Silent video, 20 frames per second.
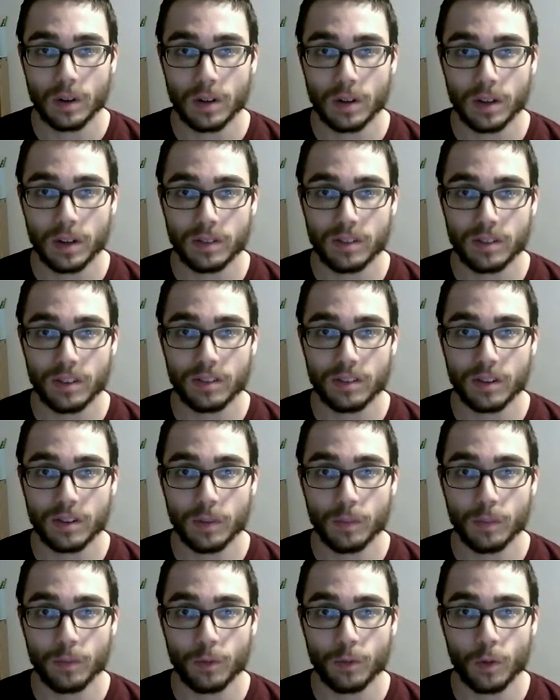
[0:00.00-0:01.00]

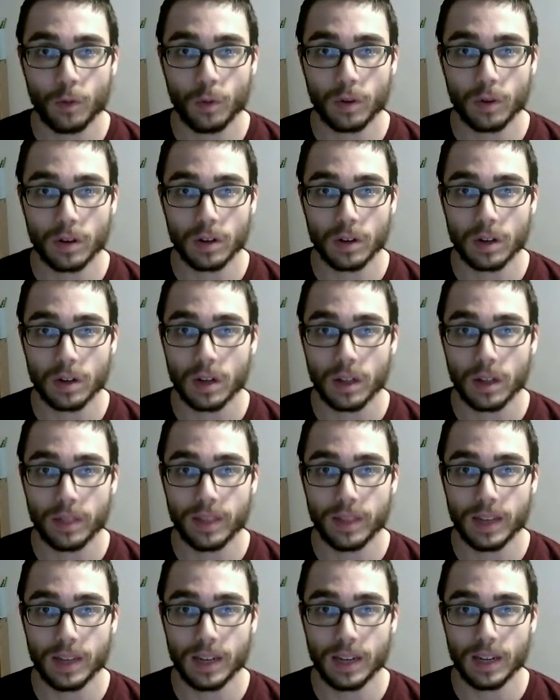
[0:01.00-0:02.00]
system for
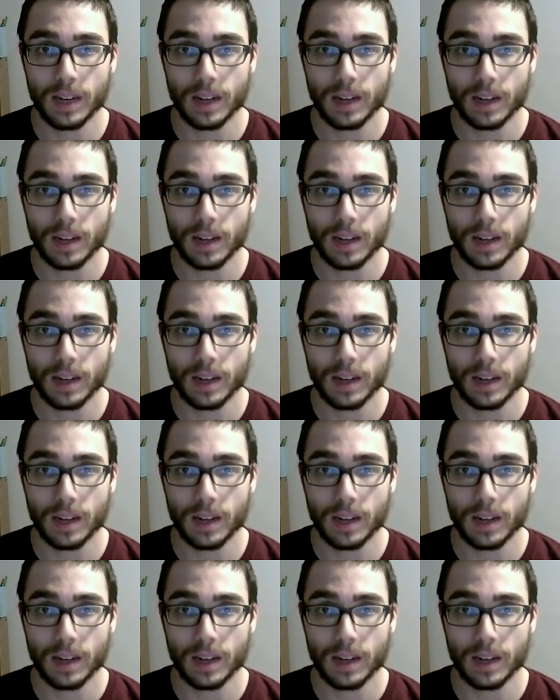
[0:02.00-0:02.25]
the